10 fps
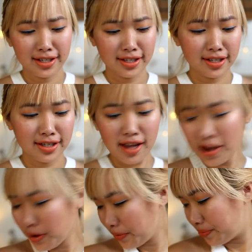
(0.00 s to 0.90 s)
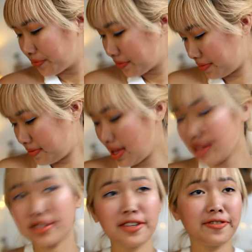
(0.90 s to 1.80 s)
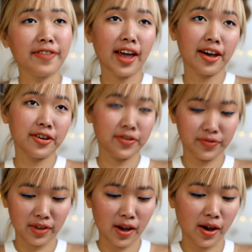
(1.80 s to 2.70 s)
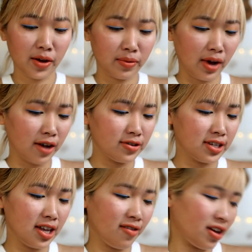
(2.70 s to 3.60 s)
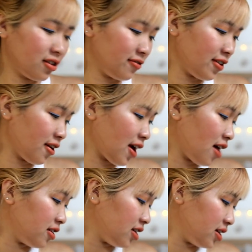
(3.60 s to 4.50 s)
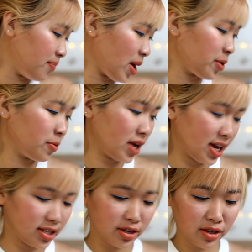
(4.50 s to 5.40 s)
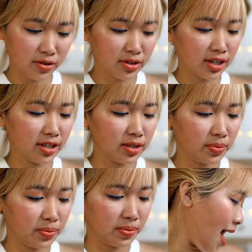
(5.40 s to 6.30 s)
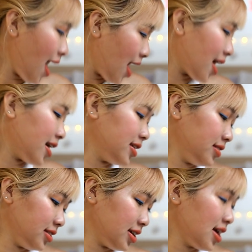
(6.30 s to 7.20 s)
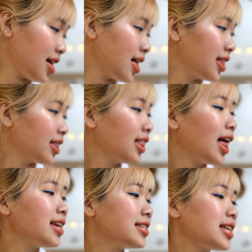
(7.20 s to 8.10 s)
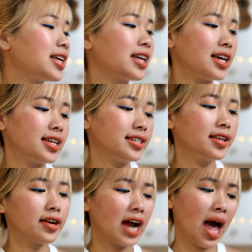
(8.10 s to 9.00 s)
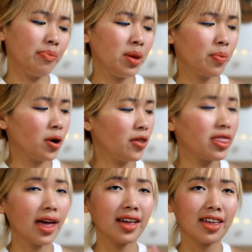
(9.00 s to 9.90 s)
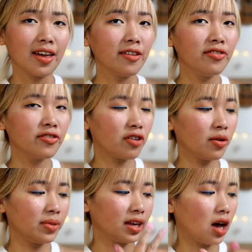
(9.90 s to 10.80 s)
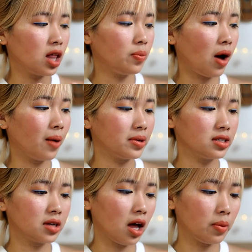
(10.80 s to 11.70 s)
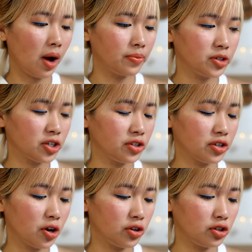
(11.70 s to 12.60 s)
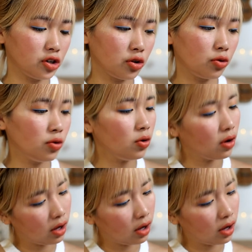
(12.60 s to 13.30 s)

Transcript: So that's a fail. I'll see if I can figure out a better way to use this. And the last thing is their happy birthday gift from like Colourpop, because Colourpop just turned 2.